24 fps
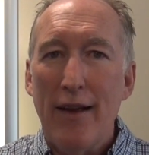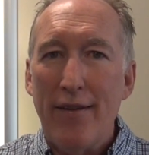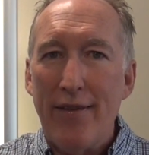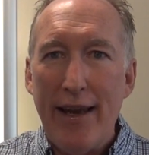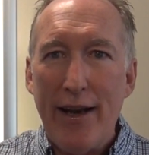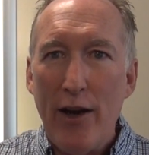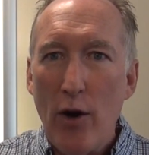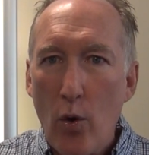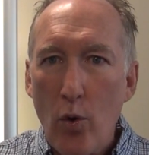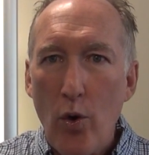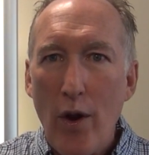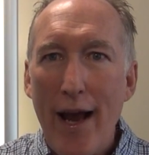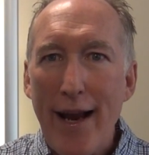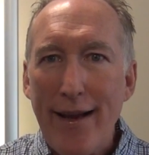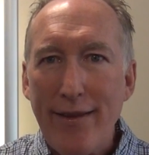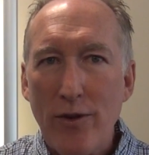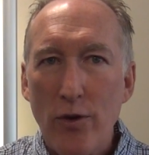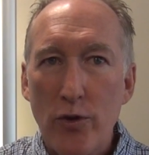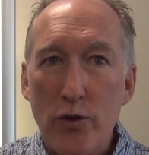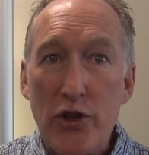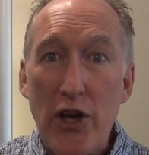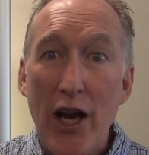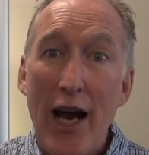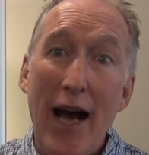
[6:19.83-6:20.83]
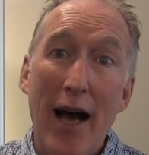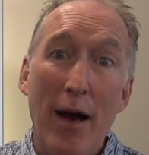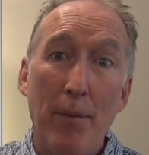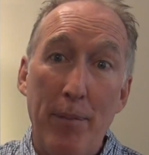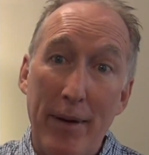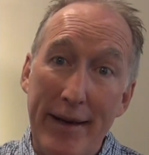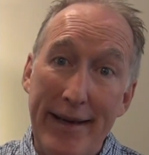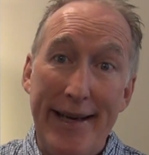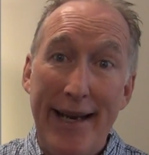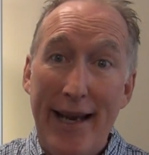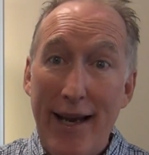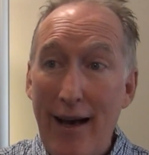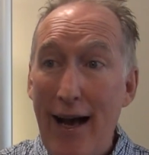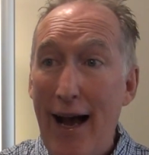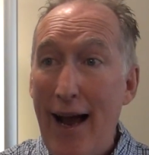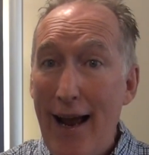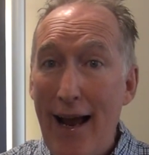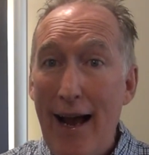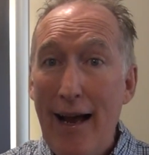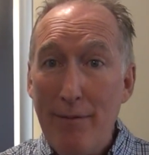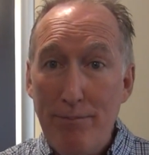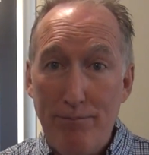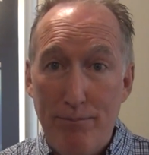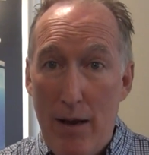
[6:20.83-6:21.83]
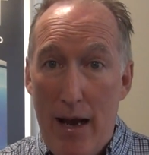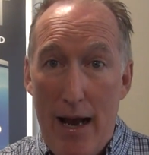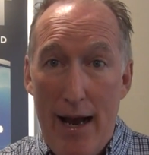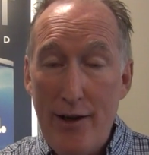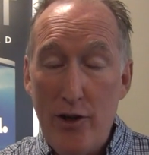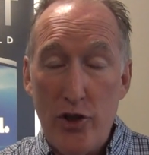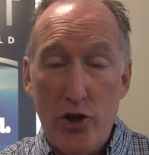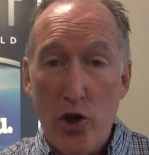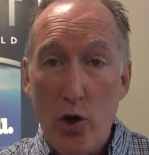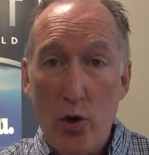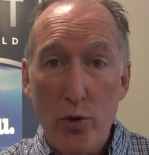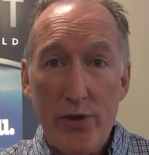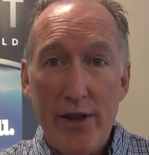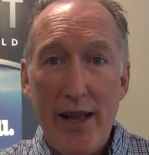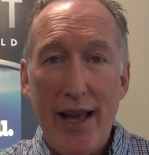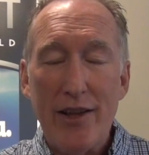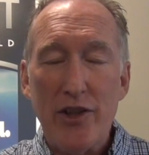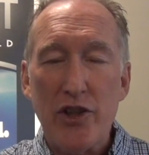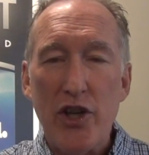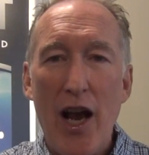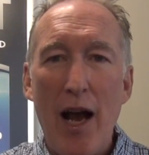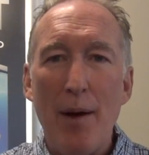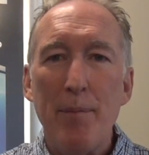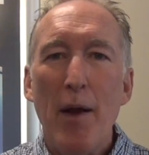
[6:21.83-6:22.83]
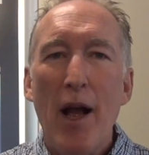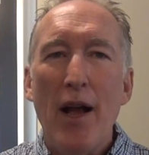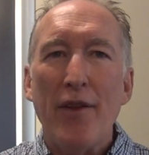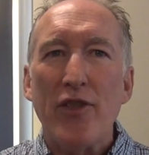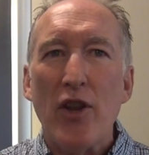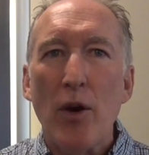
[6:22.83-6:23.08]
They don't like their job, but yeah, I, I, I chose that job.